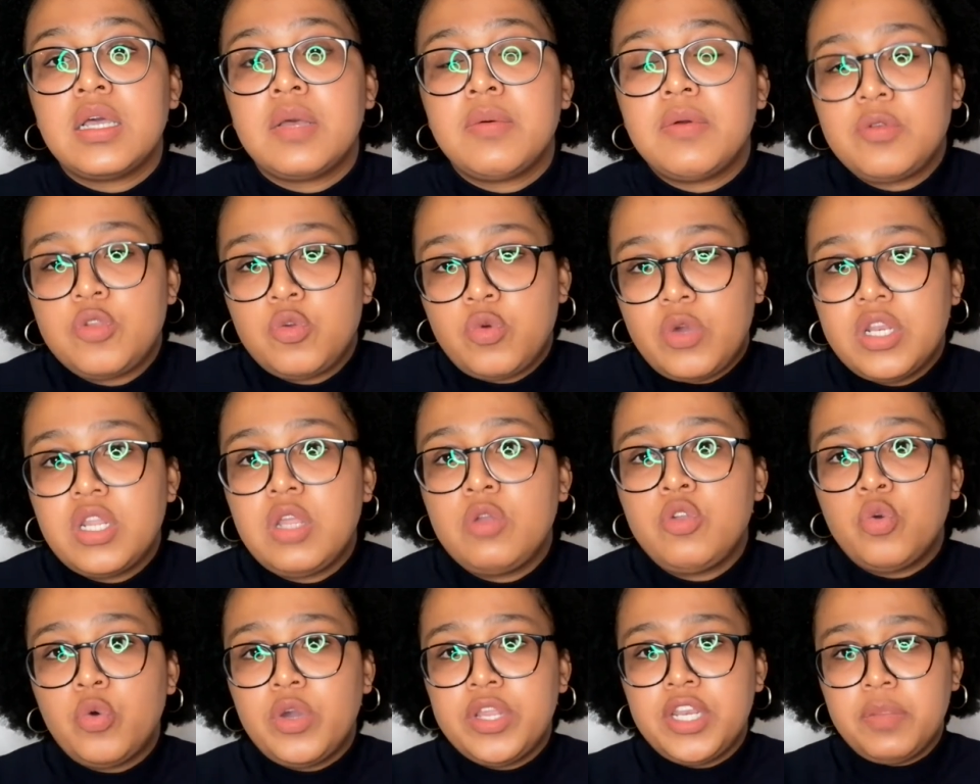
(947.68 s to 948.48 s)
you
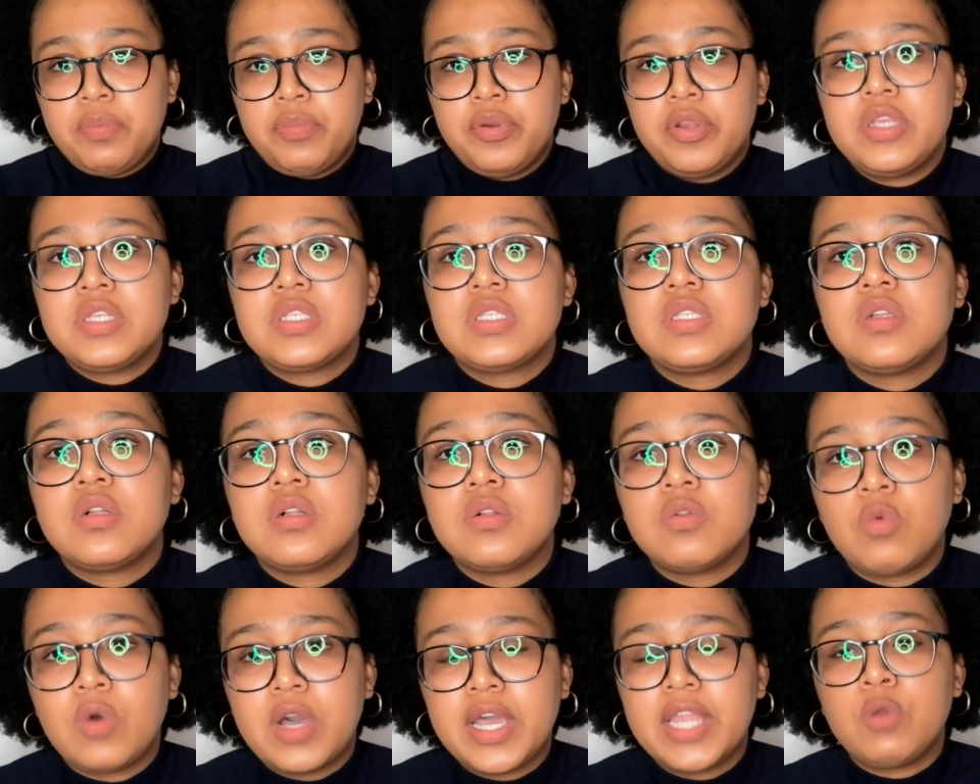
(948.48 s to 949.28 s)
want a
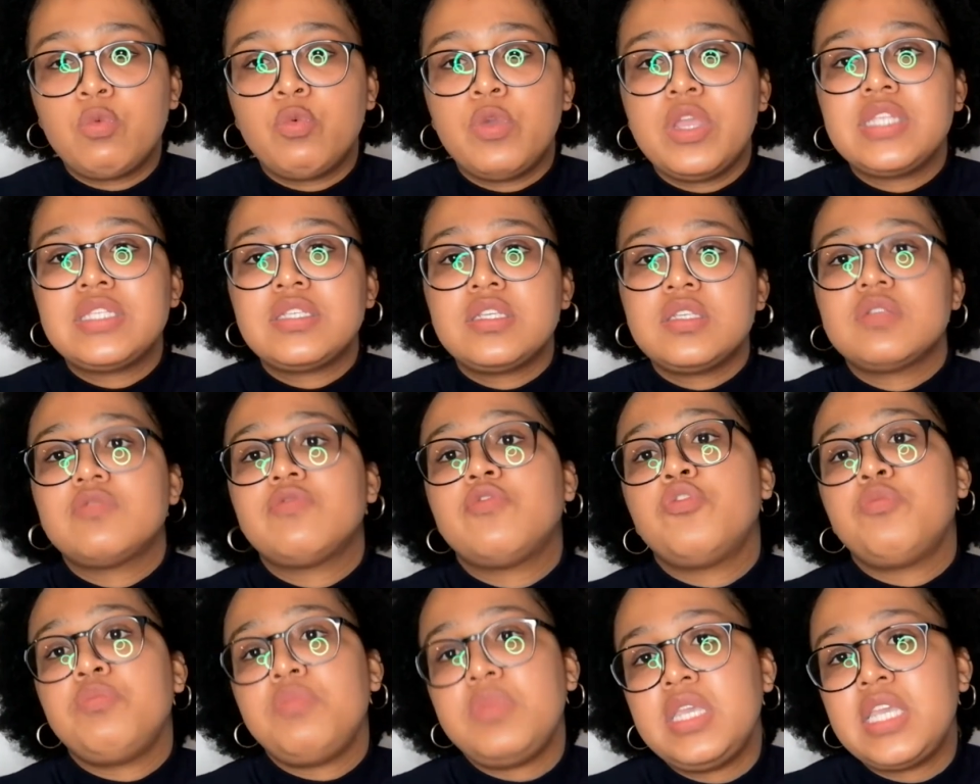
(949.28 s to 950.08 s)
personal one where it's just
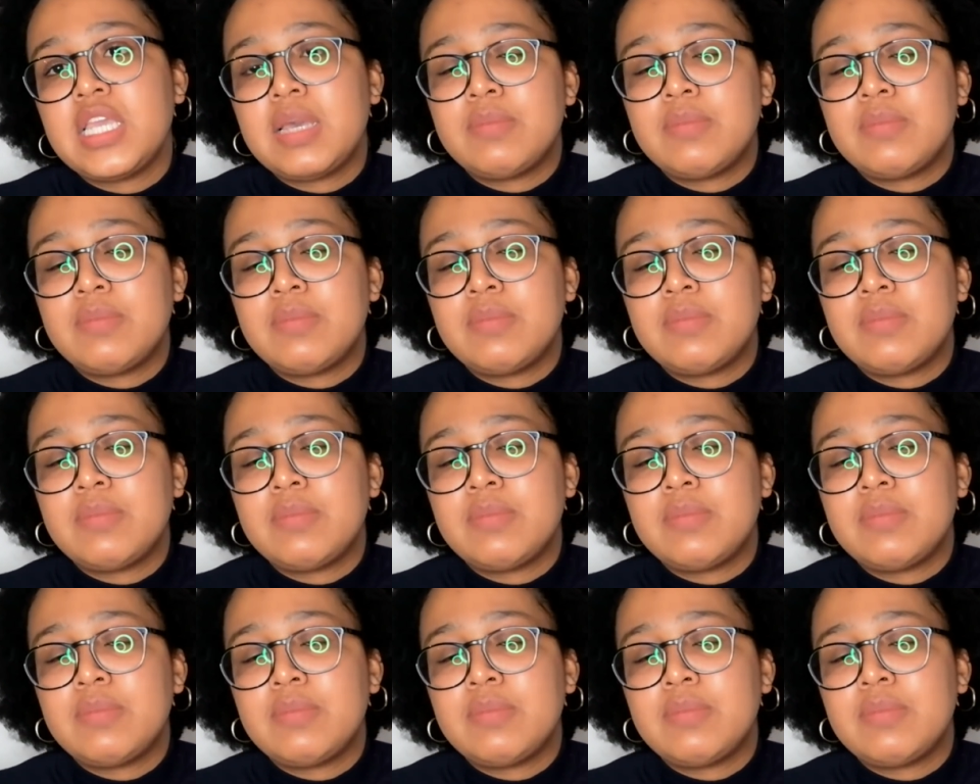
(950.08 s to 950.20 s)
for me,